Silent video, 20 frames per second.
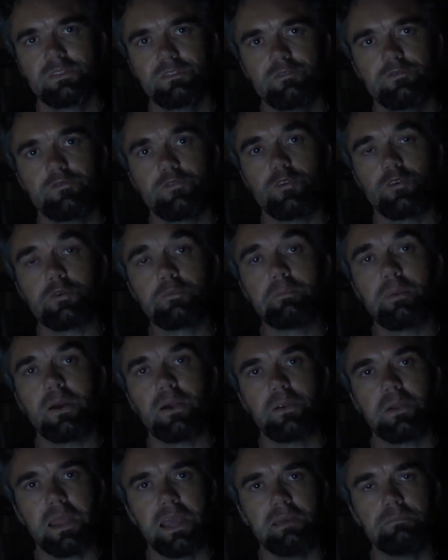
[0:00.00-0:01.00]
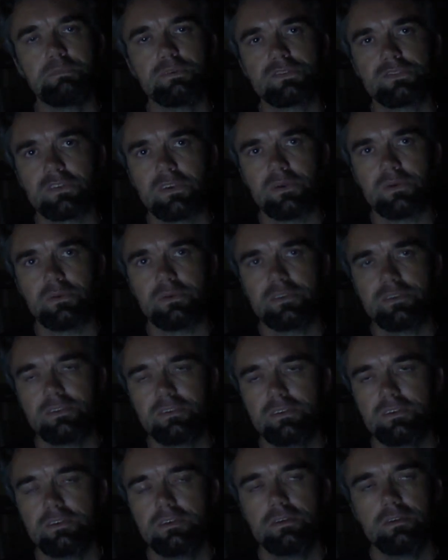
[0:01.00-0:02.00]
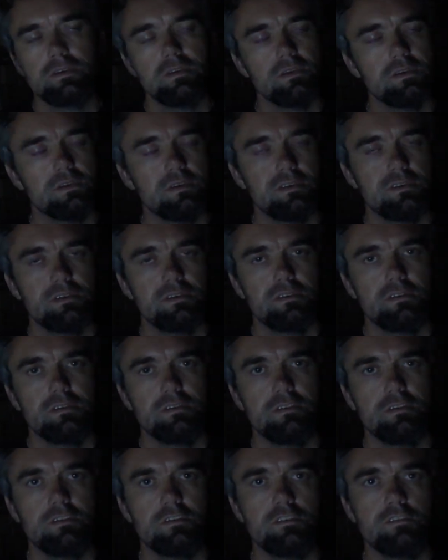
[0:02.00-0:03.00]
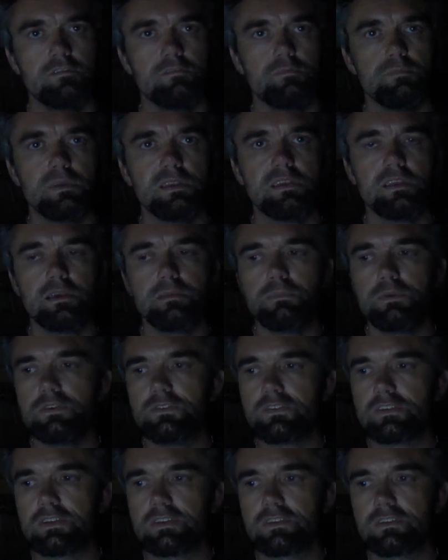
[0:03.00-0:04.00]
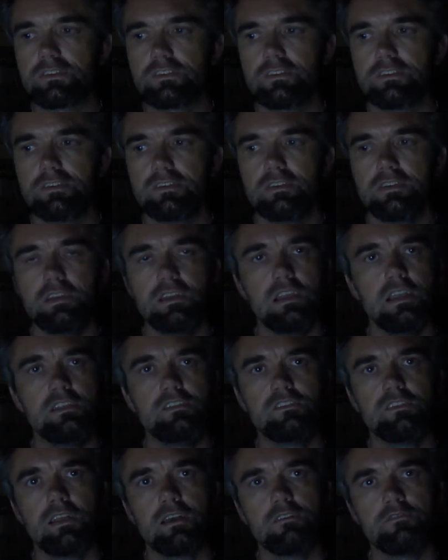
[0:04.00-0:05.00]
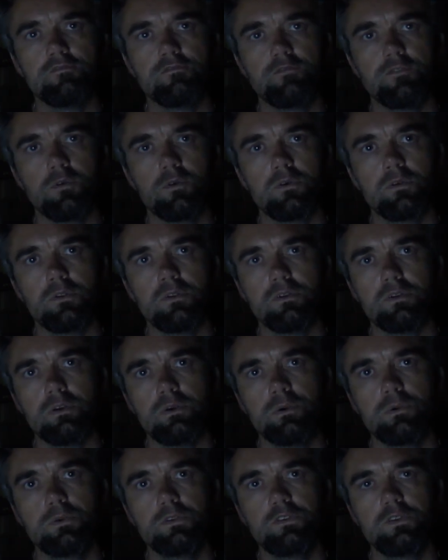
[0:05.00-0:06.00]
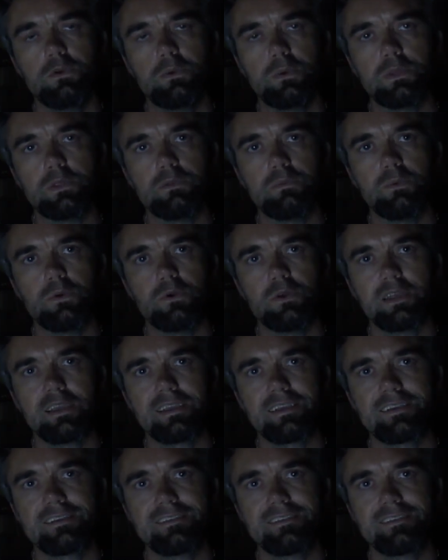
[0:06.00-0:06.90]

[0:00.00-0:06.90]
four part episode of Midnight Musings. It's now 4.02 in the morning.